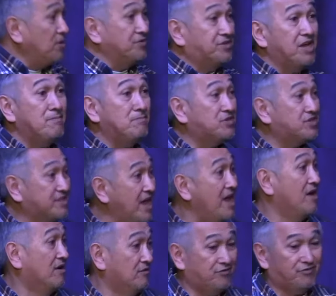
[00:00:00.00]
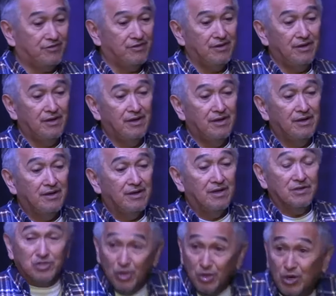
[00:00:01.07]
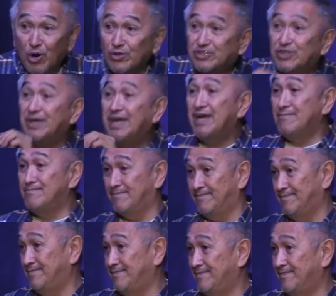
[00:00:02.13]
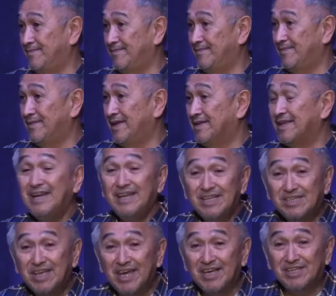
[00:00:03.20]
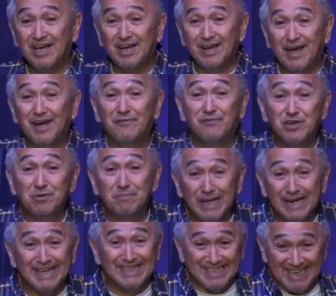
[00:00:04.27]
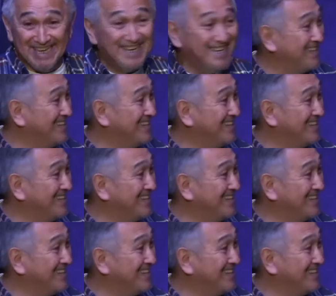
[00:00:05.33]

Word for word: himself to go to Him. Then it takes a lot of humility